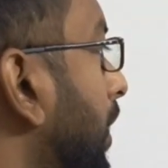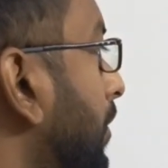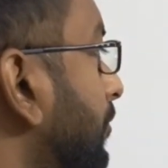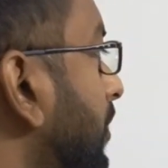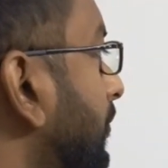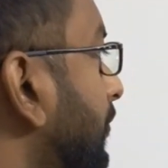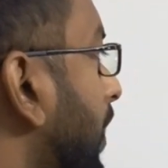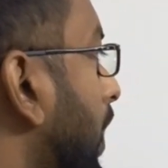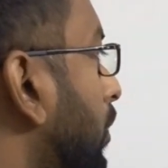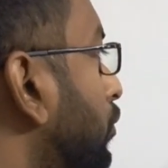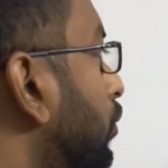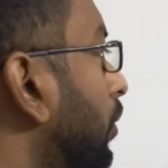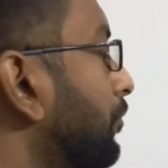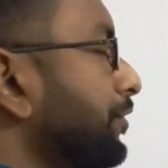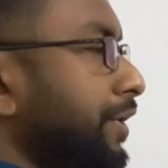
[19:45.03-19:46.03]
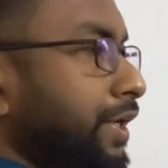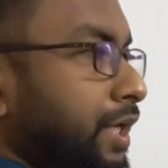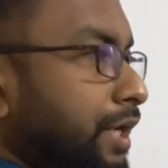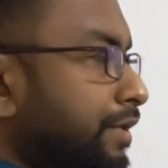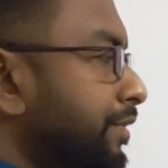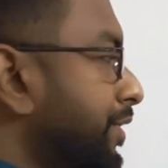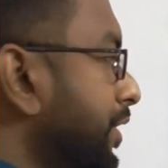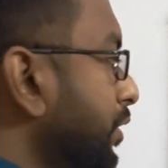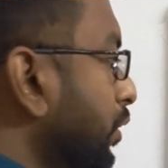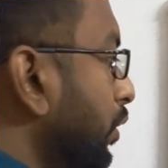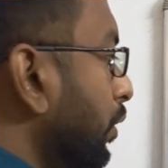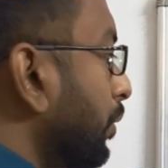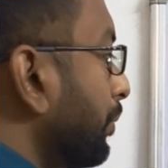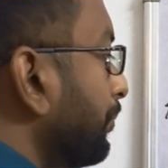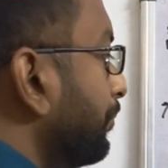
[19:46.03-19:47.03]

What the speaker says: If the value of theta is 0,